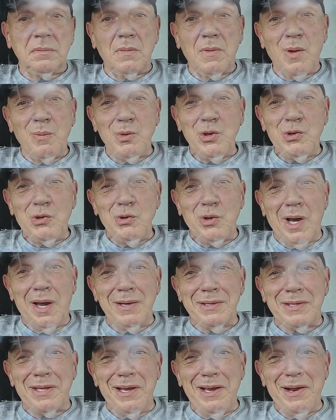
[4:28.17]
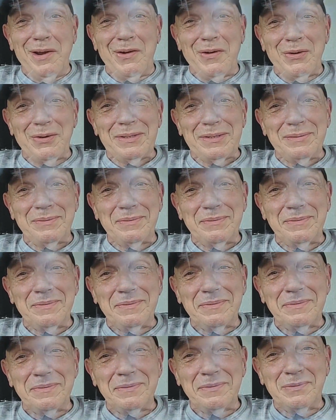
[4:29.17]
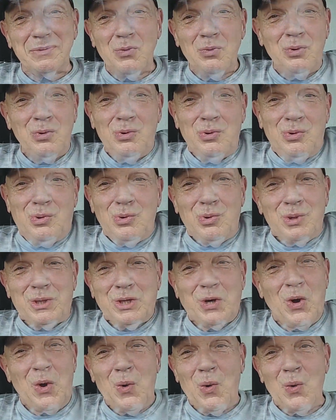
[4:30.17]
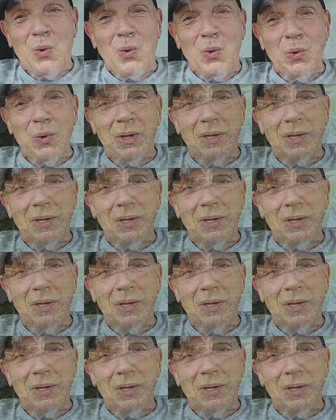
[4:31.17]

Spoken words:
I'll meet you guys there. Ooh, it's cold.